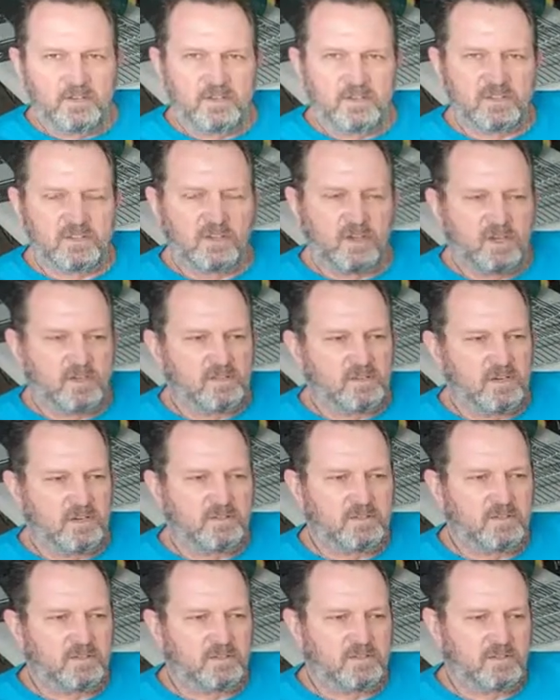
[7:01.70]
just thought,
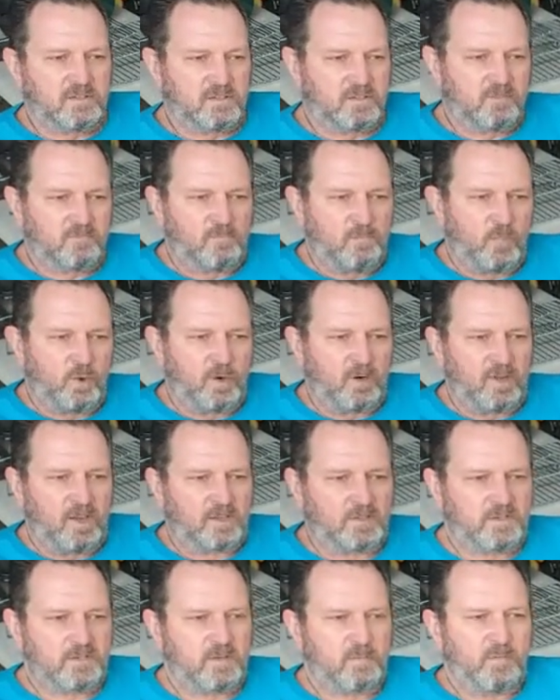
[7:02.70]
since it's more or
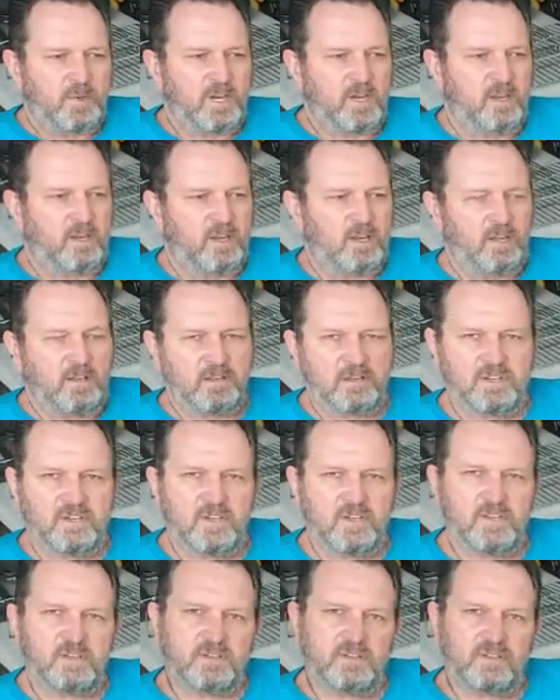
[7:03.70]
less the beginning of the
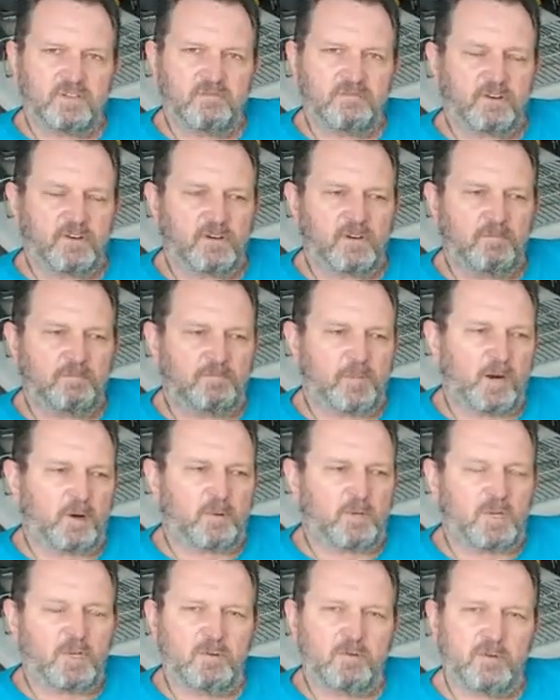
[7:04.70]
season for
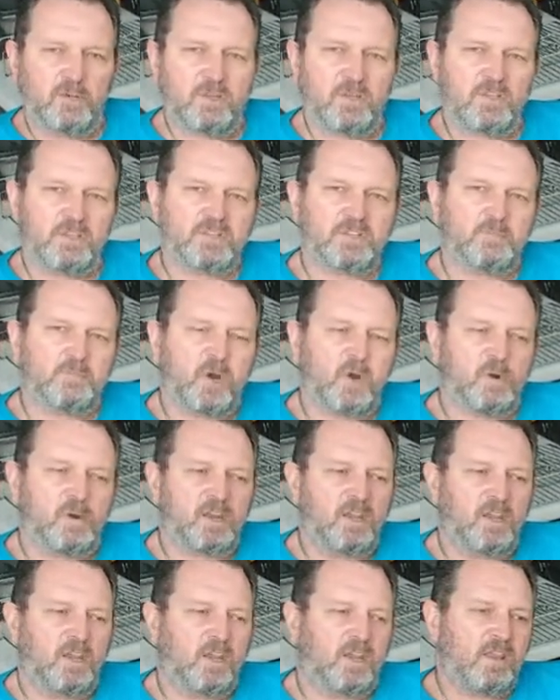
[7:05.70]
barbecuing and
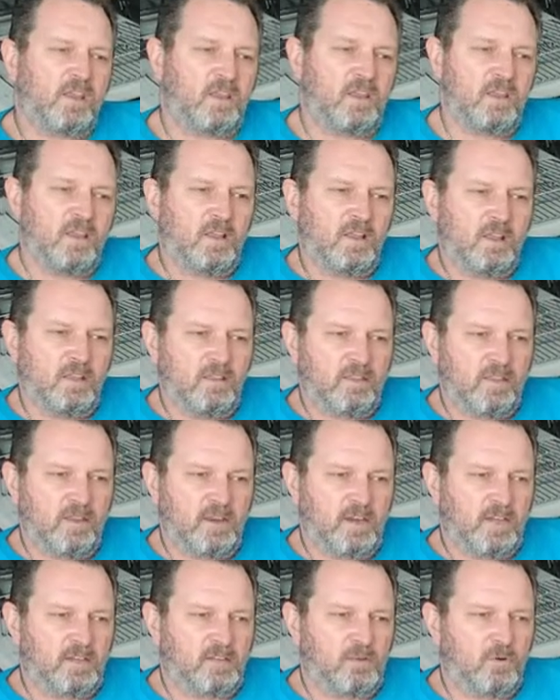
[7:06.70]
smoking, that
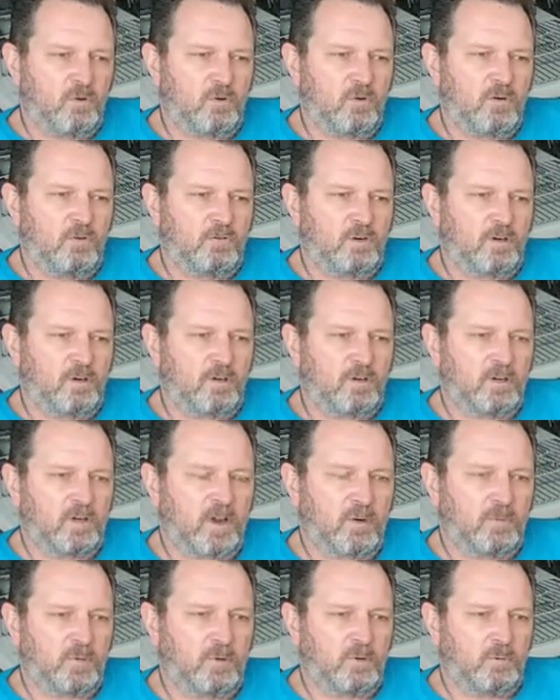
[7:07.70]
I'd go over a
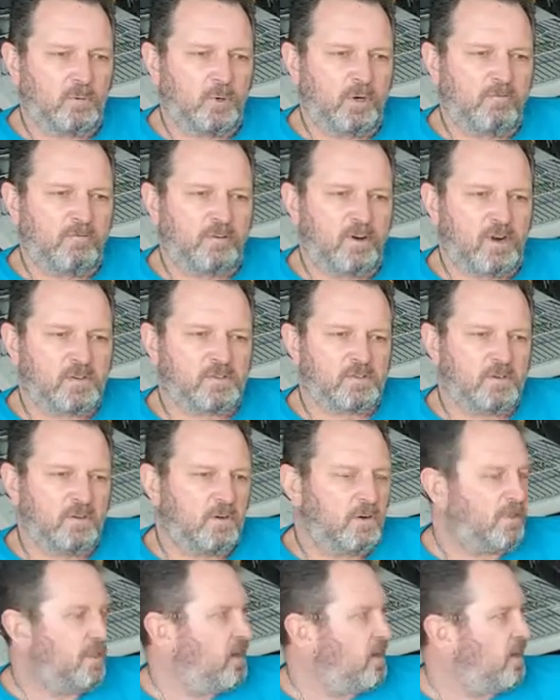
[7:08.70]
couple of
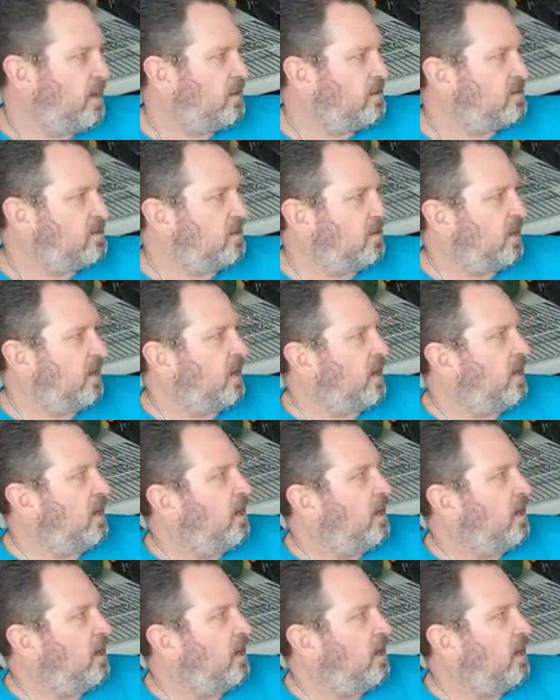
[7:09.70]
refresher things. Like